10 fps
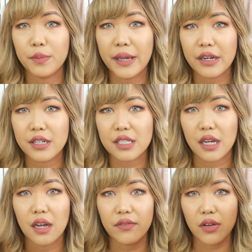pairs
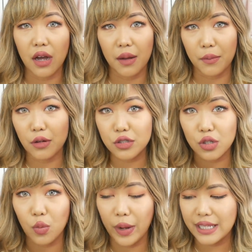of
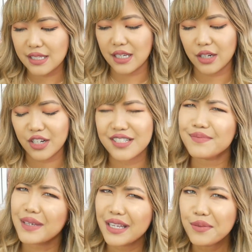also white sneakers.
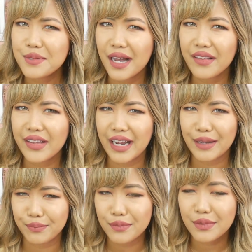Can you tell that
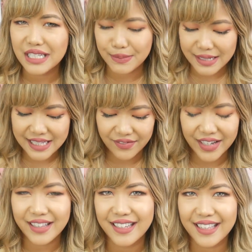I
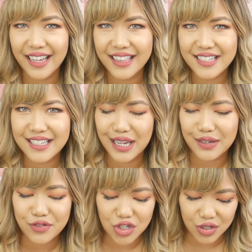specifically like this kind
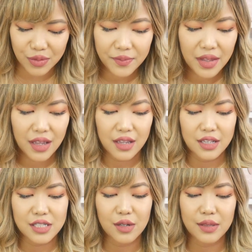of shoe?
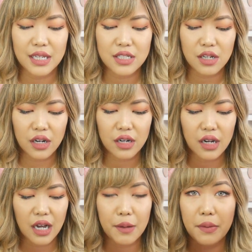So these are
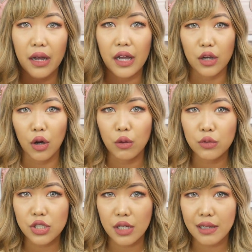a
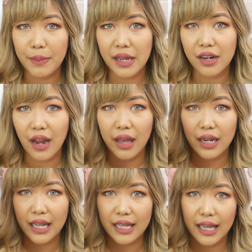Coach pair and
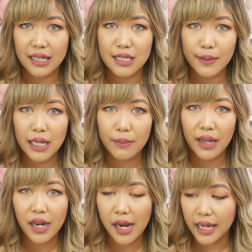a Kate Spade
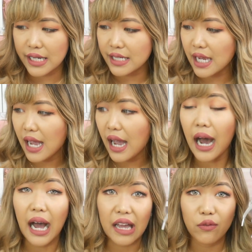pair, and
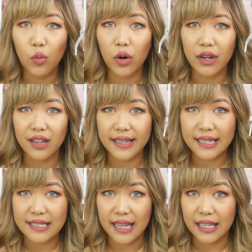I've worn
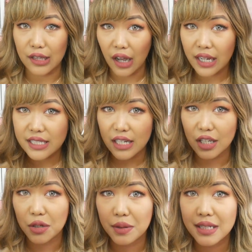these a lot
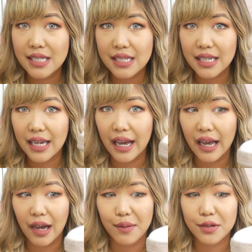and you can see
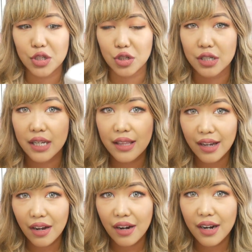how dirty they
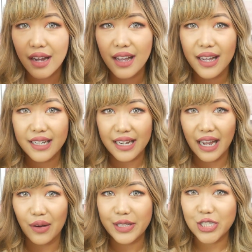are.
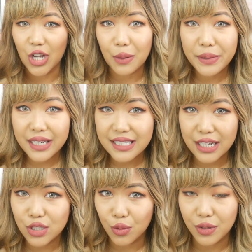Now it's not because I
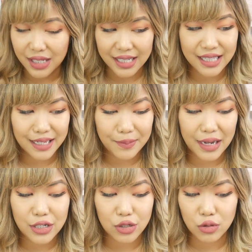don't clean them,
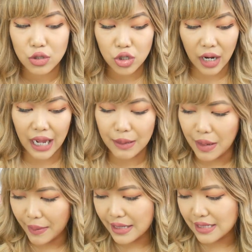I do try
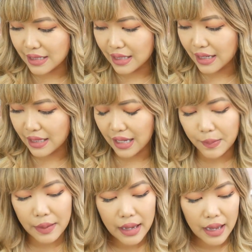my best to clean
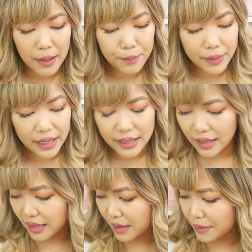them, but
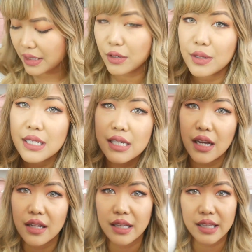you can
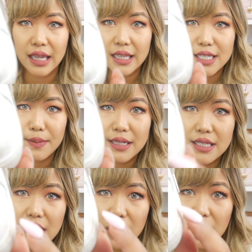tell in the Kate Spade
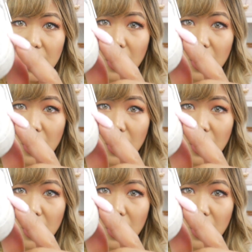sneaker